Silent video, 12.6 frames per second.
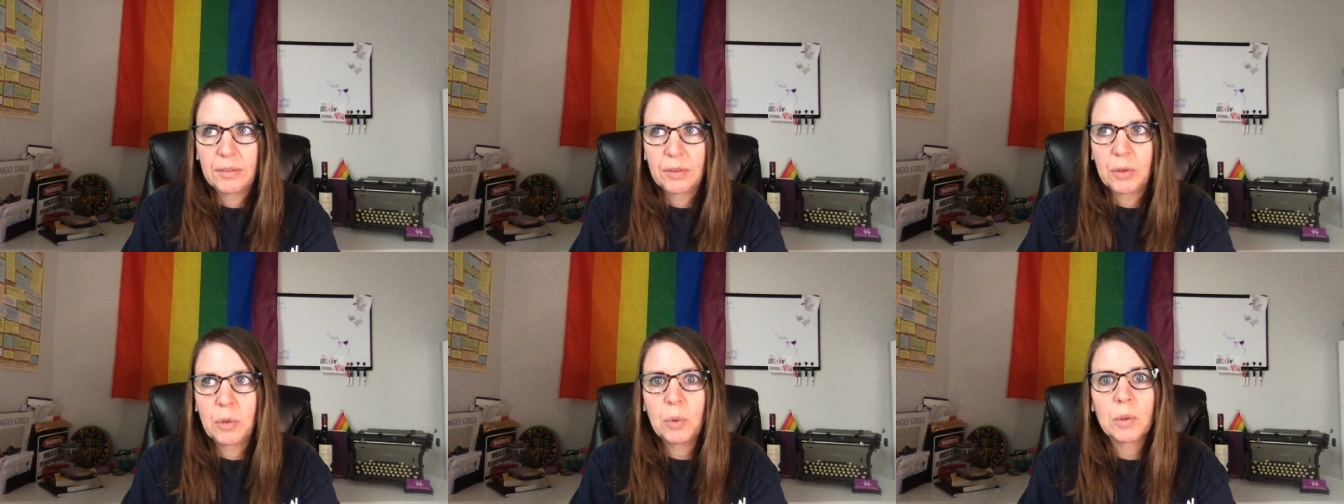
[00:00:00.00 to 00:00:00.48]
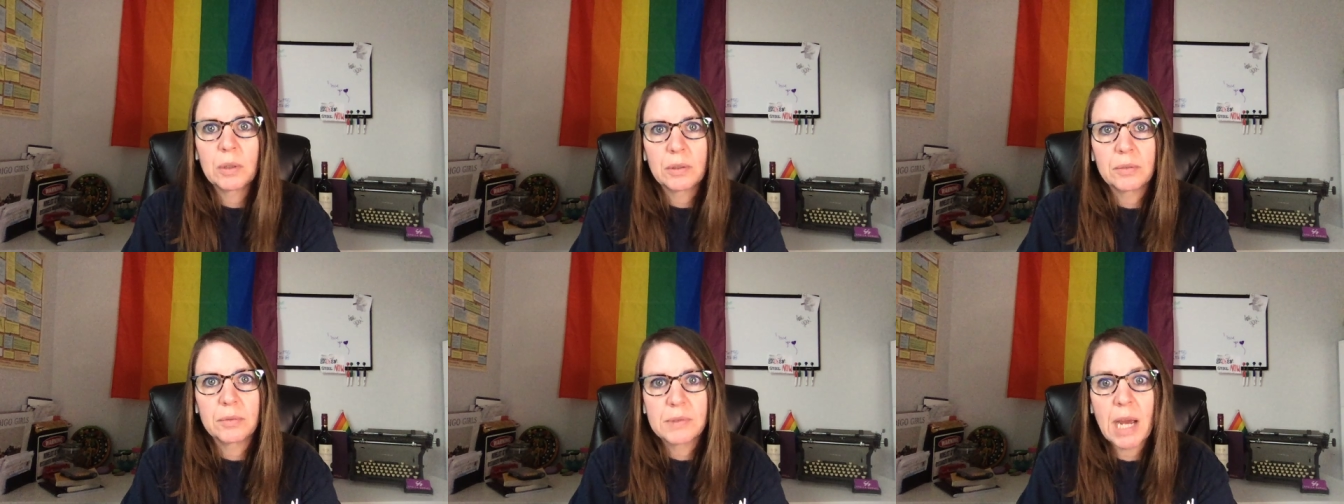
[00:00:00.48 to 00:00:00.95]

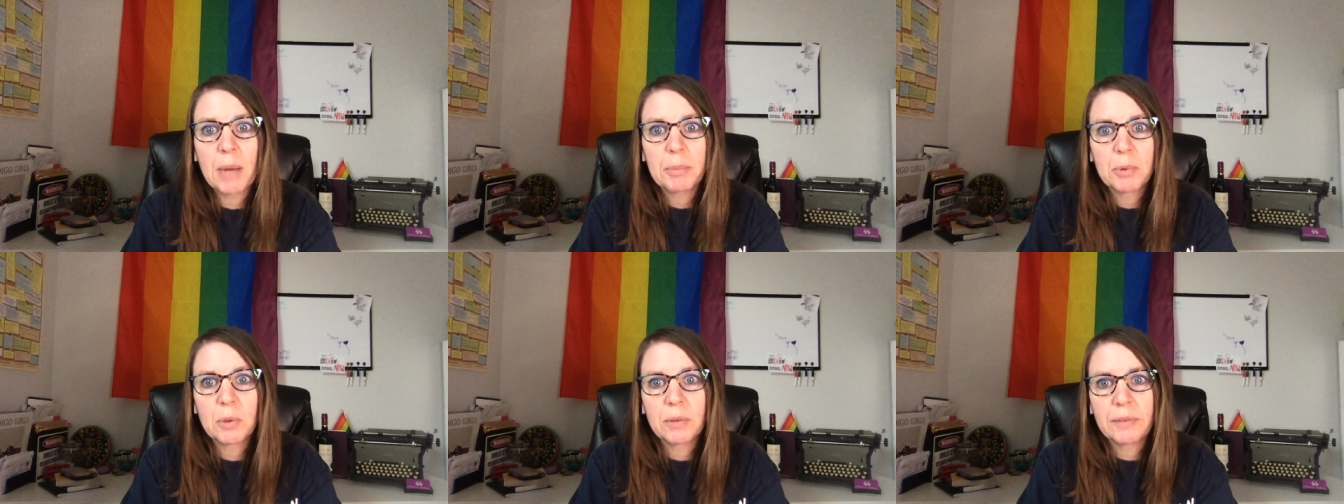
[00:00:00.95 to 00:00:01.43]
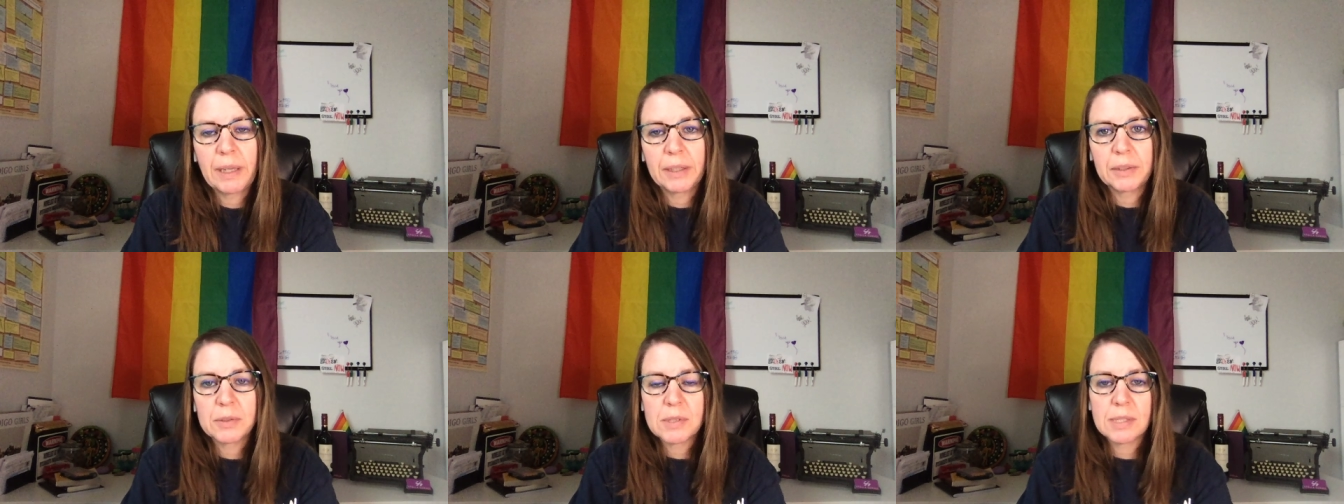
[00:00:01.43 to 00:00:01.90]
core top core
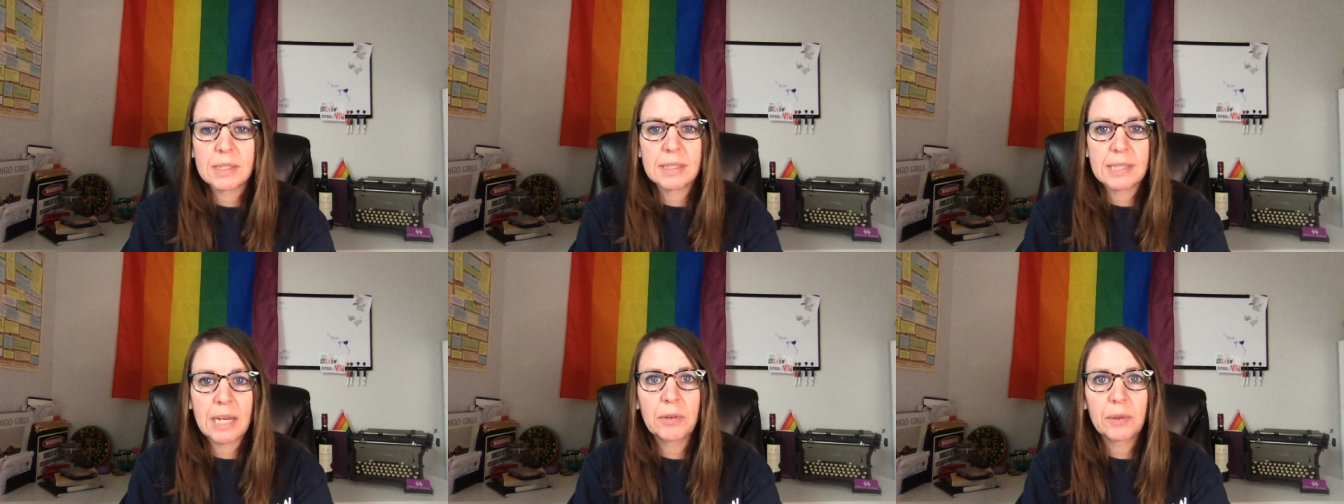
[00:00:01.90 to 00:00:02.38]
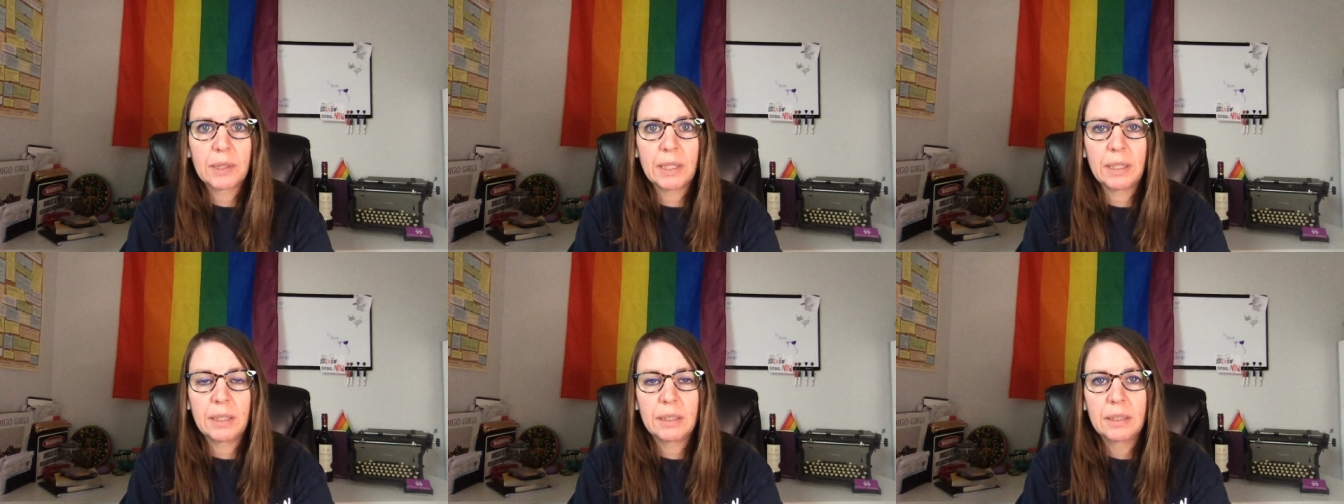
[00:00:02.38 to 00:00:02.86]
values is
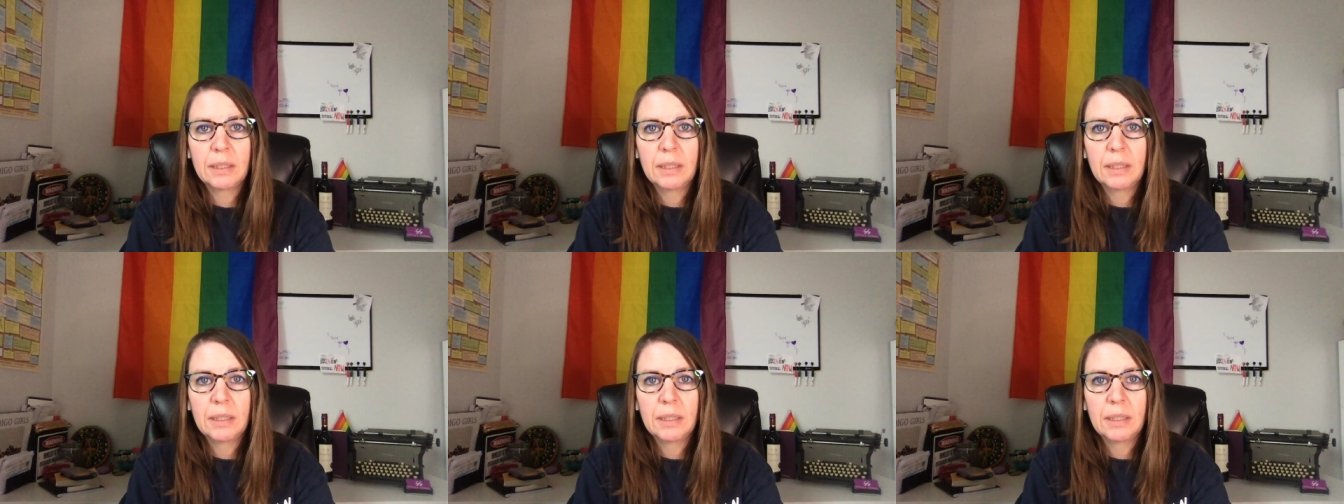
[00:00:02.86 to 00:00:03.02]
integrity,